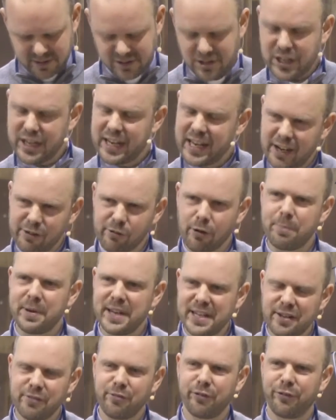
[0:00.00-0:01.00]
Do you hear the
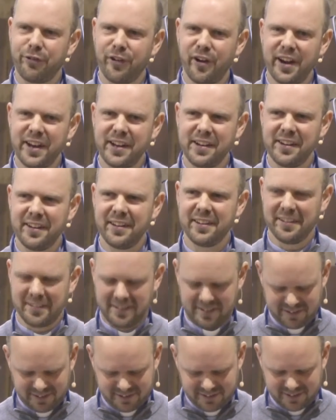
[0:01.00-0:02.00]
repeated refrain?
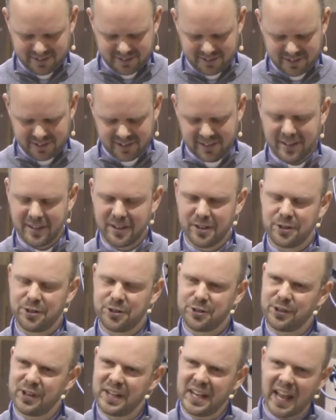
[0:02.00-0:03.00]

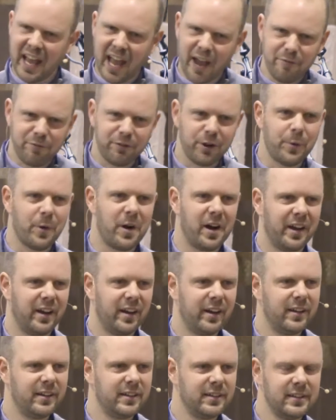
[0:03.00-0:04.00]
Surely everyone
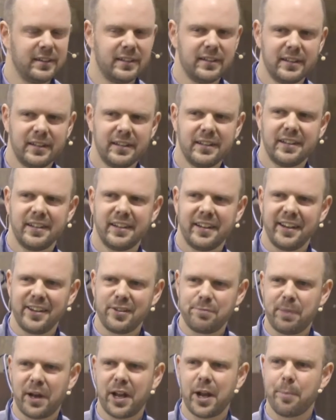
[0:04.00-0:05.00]

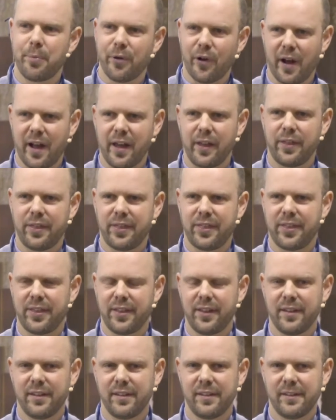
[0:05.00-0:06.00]
is but a
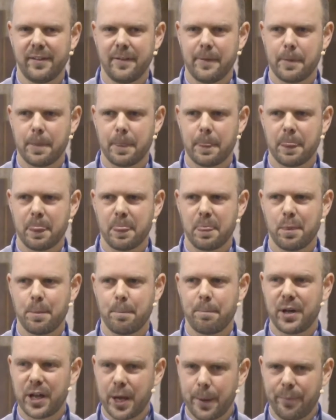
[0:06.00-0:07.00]
breath.
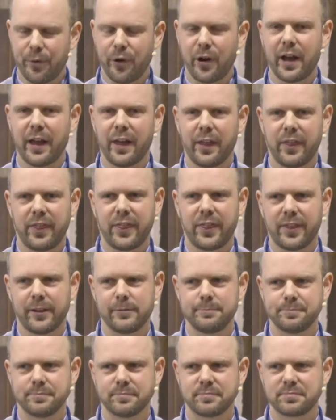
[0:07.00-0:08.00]
But a breath.
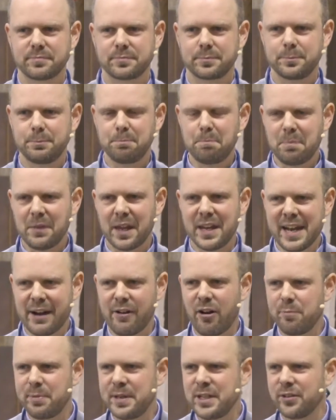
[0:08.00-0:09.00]

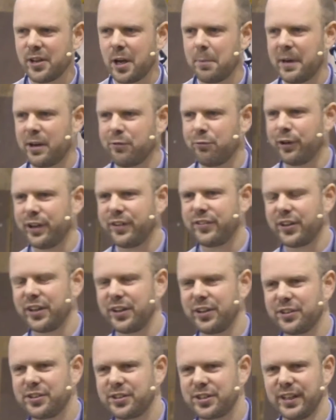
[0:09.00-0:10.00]
Now, I've been doing a bit of
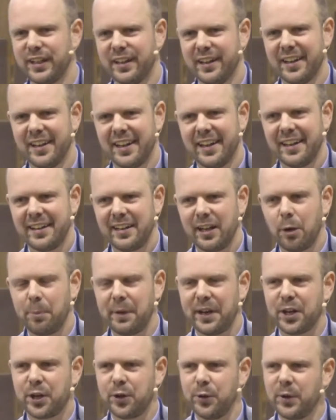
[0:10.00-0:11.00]
research, a little
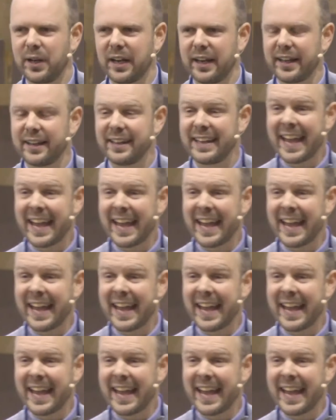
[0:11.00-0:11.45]
bit of Googling.